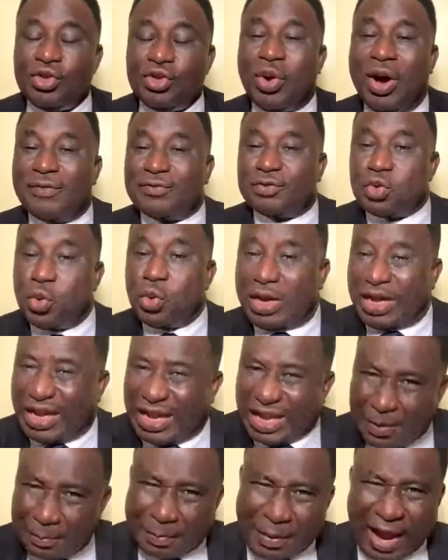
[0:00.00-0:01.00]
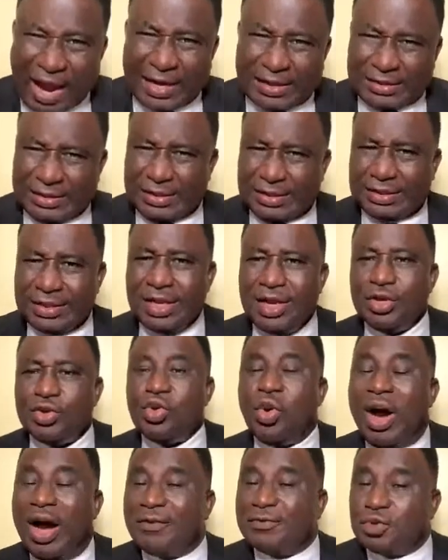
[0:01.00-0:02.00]
You have to keep at it.
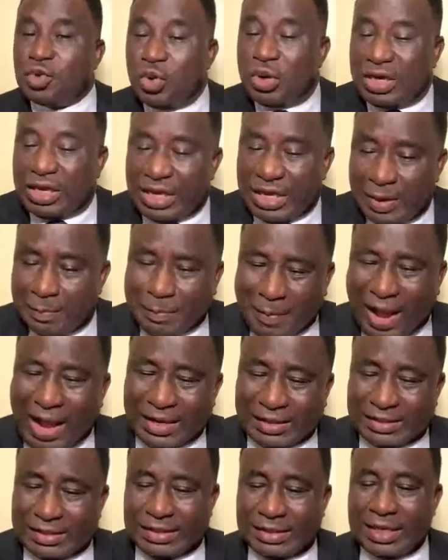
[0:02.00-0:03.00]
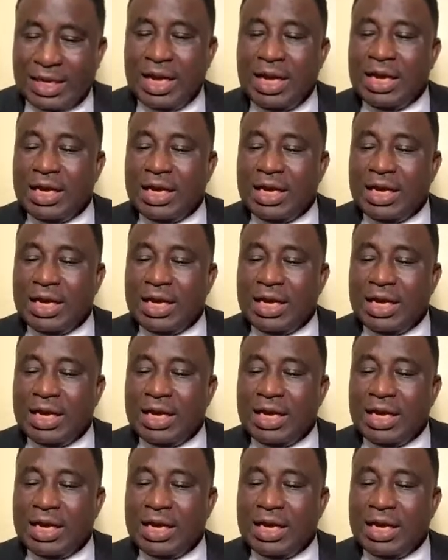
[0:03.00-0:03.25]
You have to keep at it.